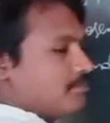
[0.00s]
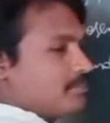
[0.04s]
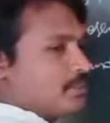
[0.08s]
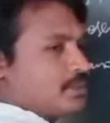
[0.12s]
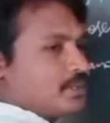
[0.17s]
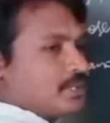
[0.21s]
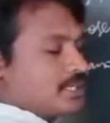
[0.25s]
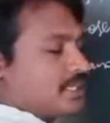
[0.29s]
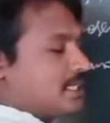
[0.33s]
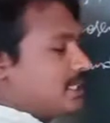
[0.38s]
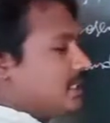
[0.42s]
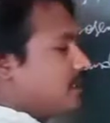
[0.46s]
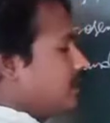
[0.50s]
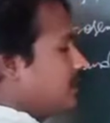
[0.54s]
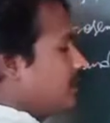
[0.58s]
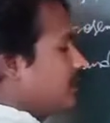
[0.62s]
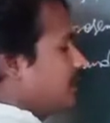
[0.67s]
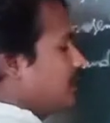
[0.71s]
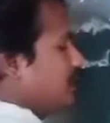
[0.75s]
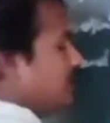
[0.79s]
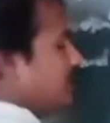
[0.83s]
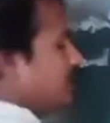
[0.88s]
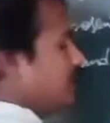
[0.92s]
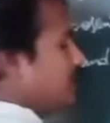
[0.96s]
important,
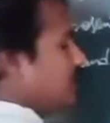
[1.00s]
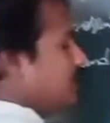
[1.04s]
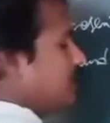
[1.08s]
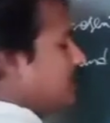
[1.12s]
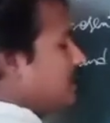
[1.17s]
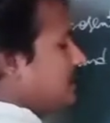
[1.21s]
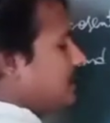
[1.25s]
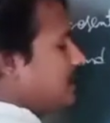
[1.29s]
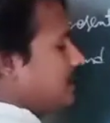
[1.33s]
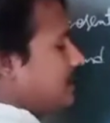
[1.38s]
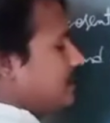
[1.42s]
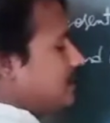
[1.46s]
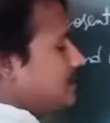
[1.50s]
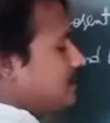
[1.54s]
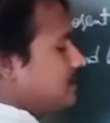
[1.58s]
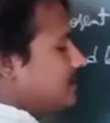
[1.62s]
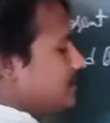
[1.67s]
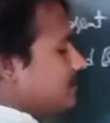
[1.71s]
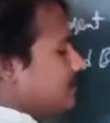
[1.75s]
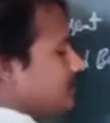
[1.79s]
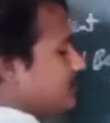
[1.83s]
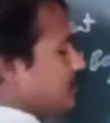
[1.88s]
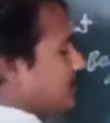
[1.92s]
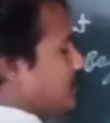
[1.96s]
that is
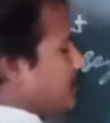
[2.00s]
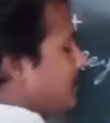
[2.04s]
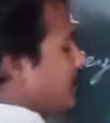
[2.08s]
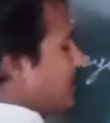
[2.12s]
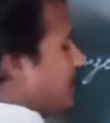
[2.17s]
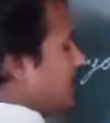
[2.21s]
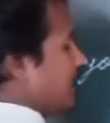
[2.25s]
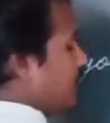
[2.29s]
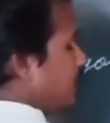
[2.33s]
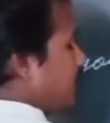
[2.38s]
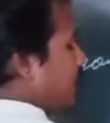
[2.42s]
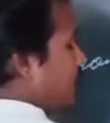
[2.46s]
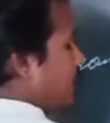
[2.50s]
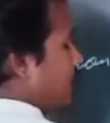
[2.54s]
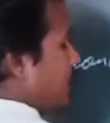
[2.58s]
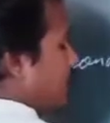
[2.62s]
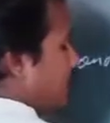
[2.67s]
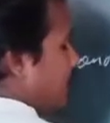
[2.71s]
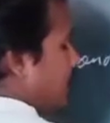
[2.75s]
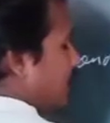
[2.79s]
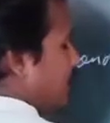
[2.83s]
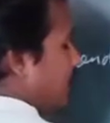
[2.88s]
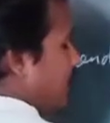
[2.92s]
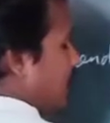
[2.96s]

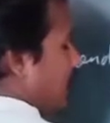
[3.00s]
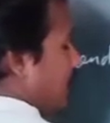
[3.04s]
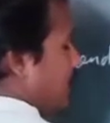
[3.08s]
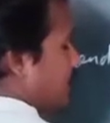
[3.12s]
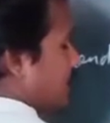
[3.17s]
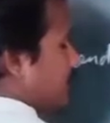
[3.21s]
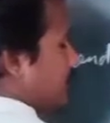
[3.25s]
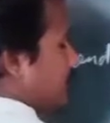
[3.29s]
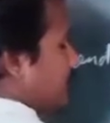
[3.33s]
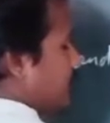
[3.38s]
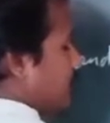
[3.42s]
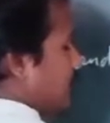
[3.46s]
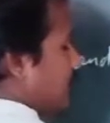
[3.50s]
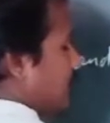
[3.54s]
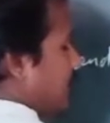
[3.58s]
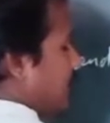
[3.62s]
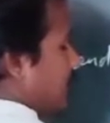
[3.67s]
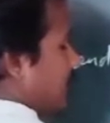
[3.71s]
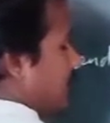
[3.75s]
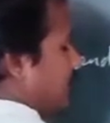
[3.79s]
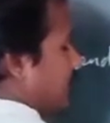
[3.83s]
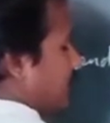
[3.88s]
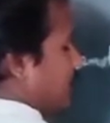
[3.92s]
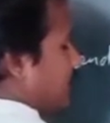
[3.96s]
large
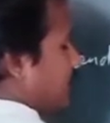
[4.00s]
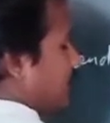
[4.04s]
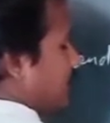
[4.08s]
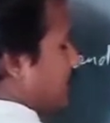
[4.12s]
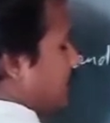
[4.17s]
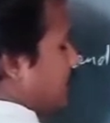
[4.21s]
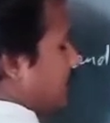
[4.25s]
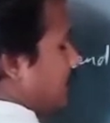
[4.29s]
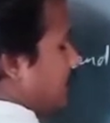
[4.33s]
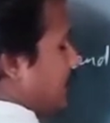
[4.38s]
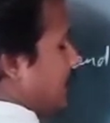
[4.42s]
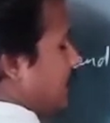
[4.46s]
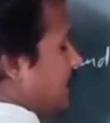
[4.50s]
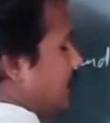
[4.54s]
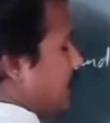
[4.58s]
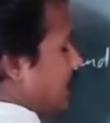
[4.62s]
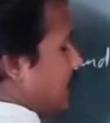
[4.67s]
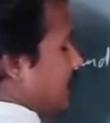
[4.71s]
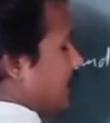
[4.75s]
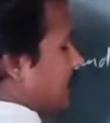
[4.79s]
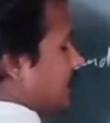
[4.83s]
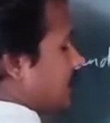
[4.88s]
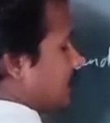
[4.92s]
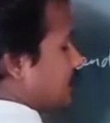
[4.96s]
scale
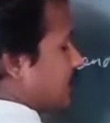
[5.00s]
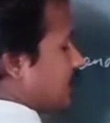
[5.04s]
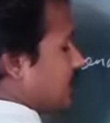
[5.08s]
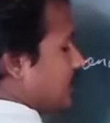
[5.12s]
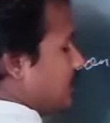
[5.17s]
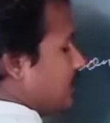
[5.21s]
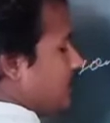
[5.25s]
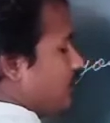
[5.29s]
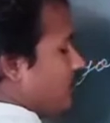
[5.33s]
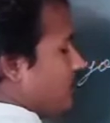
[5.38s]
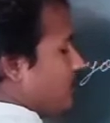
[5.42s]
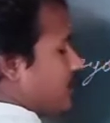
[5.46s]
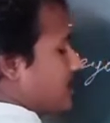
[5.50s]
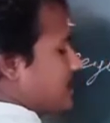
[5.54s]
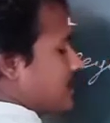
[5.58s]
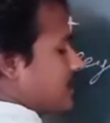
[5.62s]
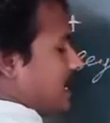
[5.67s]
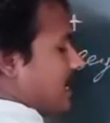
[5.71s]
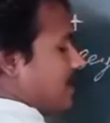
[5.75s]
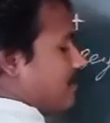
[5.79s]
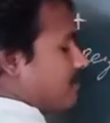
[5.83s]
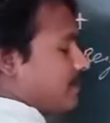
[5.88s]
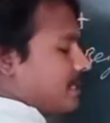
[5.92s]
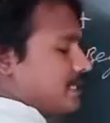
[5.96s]
integration was
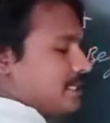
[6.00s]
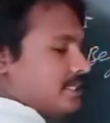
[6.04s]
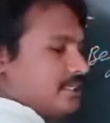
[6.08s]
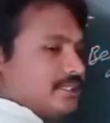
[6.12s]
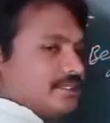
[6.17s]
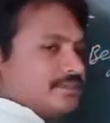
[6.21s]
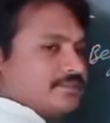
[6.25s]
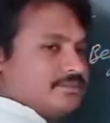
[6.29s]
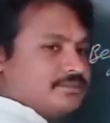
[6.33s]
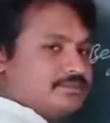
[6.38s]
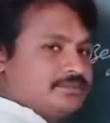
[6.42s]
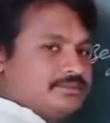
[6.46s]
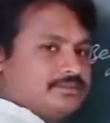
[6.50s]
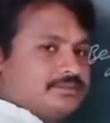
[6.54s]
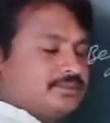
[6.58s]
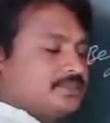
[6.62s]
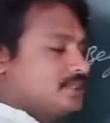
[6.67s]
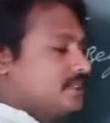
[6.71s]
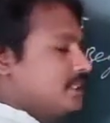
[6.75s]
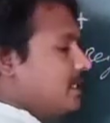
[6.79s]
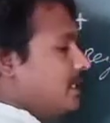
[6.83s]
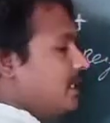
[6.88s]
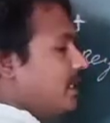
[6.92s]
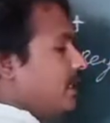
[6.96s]
happening.
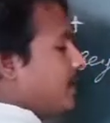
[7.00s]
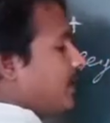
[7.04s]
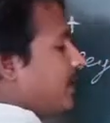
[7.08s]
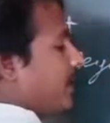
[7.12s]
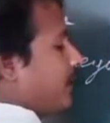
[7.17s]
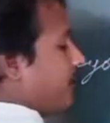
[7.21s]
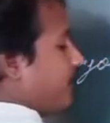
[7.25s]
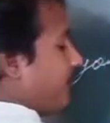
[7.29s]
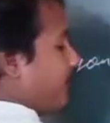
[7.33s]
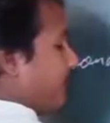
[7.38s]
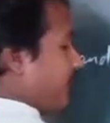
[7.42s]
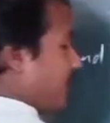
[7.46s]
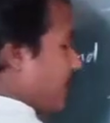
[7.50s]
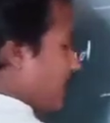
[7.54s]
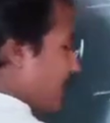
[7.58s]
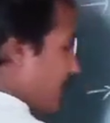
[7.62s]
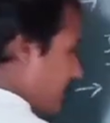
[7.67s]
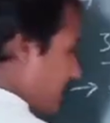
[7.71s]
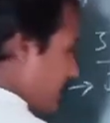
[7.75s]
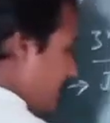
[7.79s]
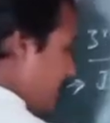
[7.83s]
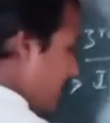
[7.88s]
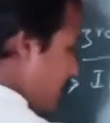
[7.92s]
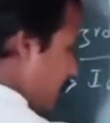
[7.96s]

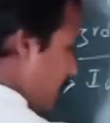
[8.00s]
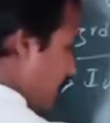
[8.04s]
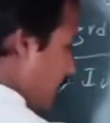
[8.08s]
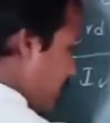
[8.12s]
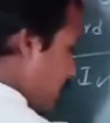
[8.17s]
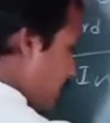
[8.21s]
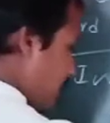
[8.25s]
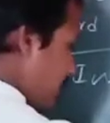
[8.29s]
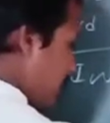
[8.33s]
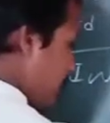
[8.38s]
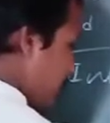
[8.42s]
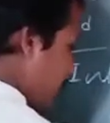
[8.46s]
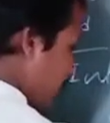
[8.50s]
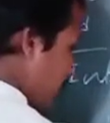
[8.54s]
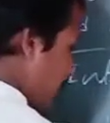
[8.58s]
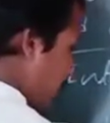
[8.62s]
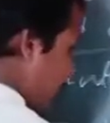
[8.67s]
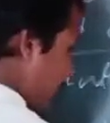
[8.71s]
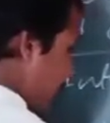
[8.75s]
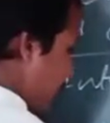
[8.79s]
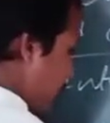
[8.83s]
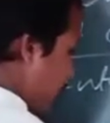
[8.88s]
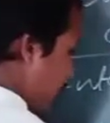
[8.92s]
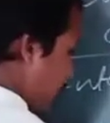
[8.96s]
Very large scale
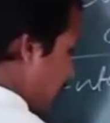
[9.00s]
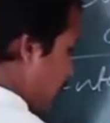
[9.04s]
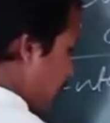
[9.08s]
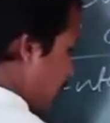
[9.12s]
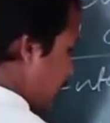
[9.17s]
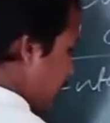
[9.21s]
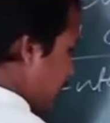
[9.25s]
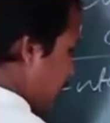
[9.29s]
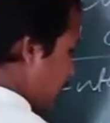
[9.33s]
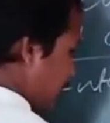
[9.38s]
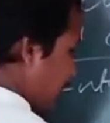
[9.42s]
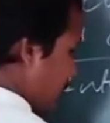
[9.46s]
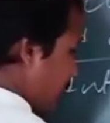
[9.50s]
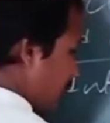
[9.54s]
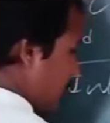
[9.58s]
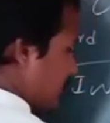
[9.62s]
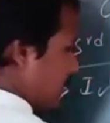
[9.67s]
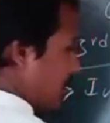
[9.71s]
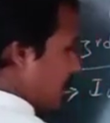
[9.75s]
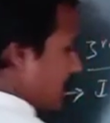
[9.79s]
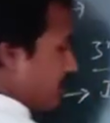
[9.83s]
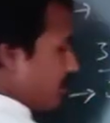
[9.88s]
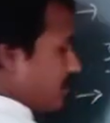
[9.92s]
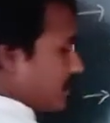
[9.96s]
integration was
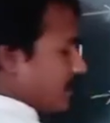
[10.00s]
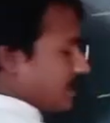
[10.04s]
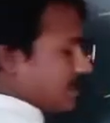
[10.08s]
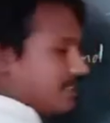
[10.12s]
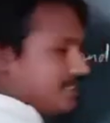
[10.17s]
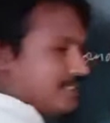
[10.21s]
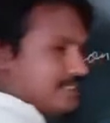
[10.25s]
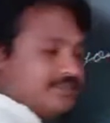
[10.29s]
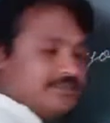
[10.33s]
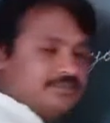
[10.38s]
happening.